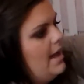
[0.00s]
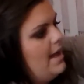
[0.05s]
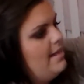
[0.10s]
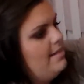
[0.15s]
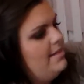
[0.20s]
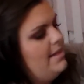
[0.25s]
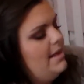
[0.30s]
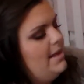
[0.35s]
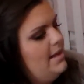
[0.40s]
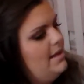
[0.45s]

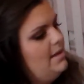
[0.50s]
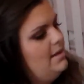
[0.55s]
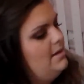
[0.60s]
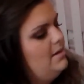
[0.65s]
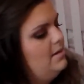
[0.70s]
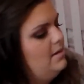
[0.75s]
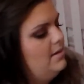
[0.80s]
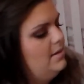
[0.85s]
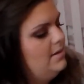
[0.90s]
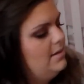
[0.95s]
And
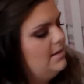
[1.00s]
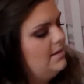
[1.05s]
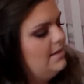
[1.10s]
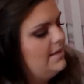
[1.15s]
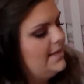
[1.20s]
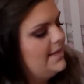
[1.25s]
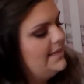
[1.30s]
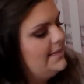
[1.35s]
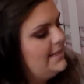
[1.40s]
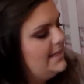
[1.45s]
then
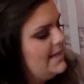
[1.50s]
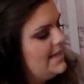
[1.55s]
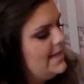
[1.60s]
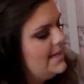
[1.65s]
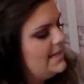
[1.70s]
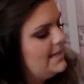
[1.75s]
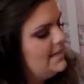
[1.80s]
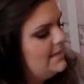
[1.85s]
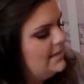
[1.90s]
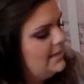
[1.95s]
this
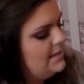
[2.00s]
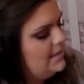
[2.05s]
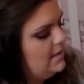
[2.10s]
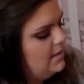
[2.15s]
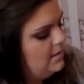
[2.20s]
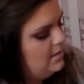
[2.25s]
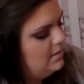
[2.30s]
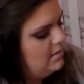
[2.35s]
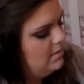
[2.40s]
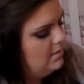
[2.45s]
is
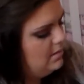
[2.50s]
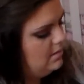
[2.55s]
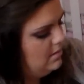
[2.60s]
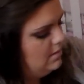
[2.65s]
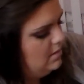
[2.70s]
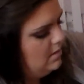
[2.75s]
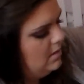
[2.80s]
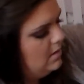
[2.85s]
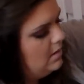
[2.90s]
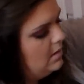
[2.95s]

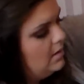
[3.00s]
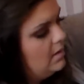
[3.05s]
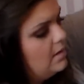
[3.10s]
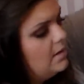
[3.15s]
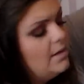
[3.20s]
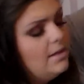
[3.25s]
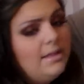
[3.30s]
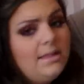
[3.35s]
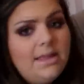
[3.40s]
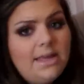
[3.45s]

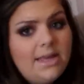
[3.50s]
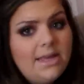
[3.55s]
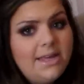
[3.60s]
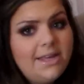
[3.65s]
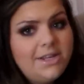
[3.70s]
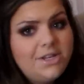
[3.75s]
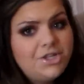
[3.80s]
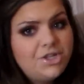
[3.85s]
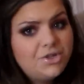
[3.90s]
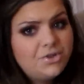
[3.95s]

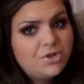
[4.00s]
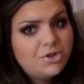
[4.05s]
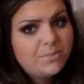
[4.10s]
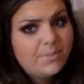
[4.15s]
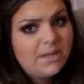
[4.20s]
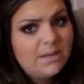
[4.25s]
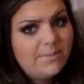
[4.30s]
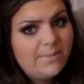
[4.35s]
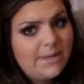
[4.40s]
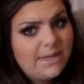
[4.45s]
the Jujube
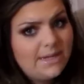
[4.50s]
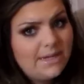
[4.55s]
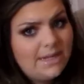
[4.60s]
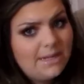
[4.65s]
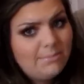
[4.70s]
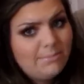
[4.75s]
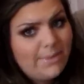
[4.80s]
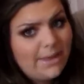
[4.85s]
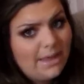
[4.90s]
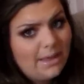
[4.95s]
Be
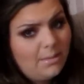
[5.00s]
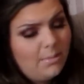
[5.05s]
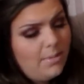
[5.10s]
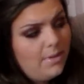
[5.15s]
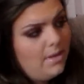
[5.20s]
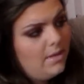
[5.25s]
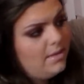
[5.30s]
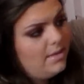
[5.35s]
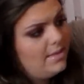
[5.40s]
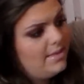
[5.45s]
Neat bib
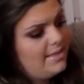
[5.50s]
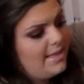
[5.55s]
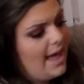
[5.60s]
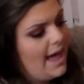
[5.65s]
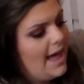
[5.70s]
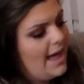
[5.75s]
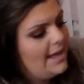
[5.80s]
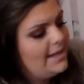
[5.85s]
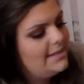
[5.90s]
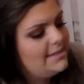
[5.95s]

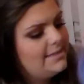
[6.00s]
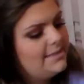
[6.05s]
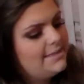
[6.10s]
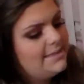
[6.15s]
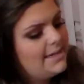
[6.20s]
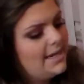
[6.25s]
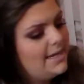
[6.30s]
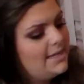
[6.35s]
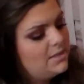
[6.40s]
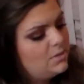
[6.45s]
that
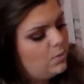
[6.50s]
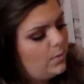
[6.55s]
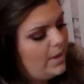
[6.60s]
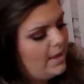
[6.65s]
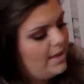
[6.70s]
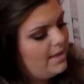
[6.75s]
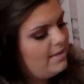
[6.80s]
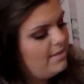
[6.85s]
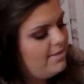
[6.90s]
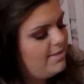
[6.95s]
stays
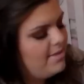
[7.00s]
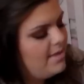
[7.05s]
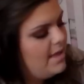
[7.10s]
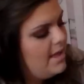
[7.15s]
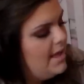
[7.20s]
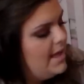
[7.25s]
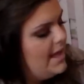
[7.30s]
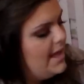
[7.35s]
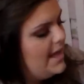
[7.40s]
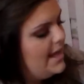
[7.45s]
with,
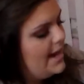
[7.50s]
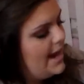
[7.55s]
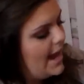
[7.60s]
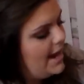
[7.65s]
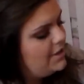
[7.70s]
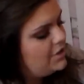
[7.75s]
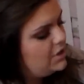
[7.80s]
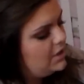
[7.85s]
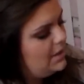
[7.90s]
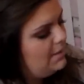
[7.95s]
it
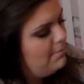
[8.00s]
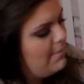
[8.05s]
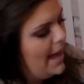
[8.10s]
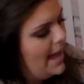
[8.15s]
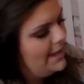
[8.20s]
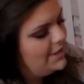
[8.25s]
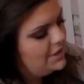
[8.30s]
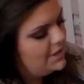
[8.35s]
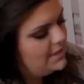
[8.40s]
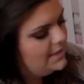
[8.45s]
actually
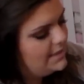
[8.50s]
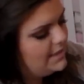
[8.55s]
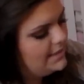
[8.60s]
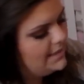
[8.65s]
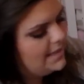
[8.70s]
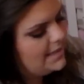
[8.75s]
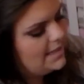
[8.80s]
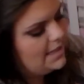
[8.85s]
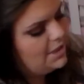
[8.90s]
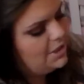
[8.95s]
matches,
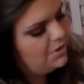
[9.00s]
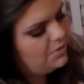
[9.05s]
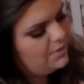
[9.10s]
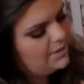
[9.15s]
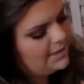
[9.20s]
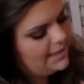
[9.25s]
it's in the